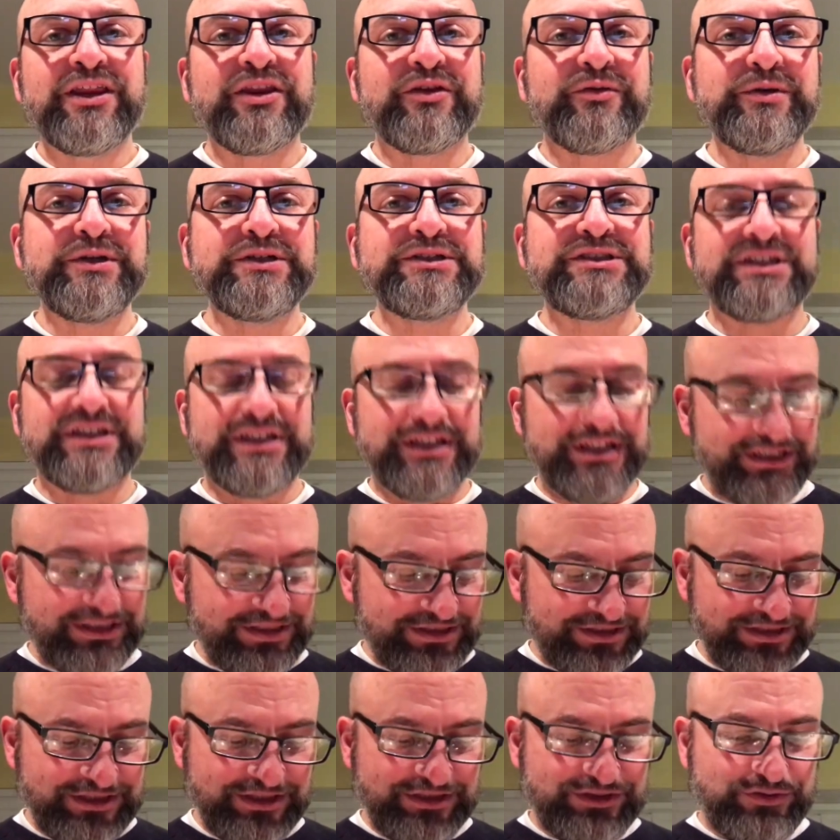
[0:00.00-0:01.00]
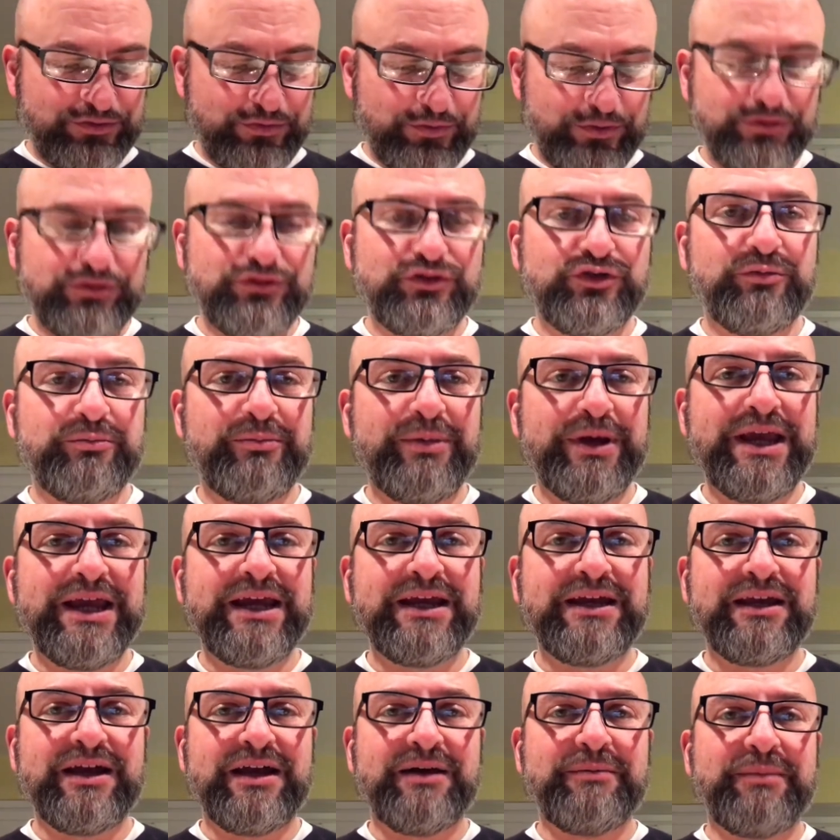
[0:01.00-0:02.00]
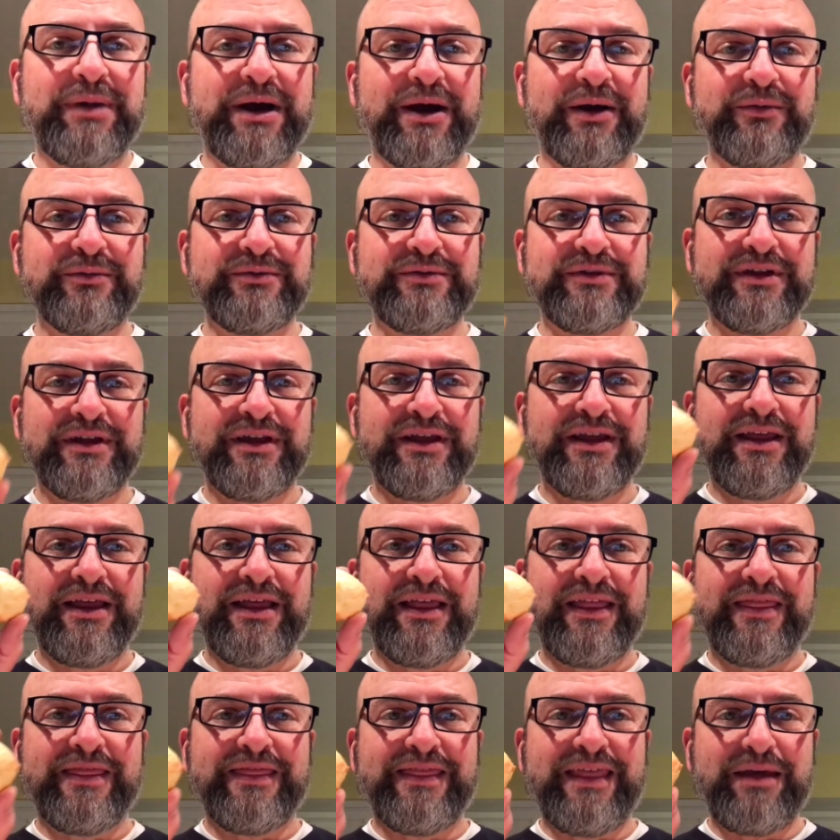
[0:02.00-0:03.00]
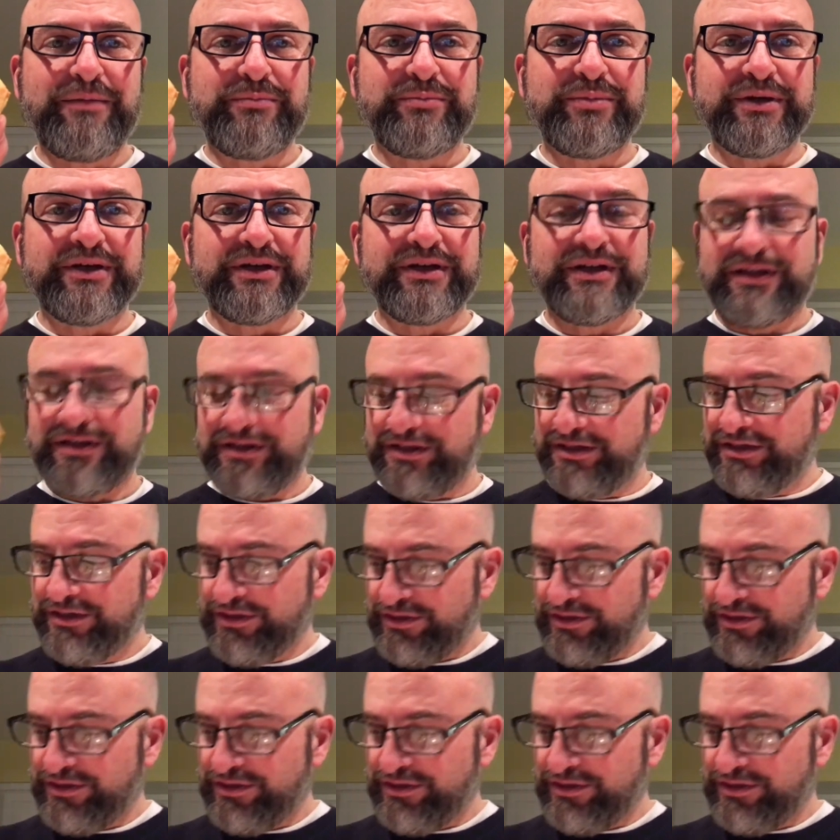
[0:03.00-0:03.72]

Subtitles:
reason is it's going to bake about that big.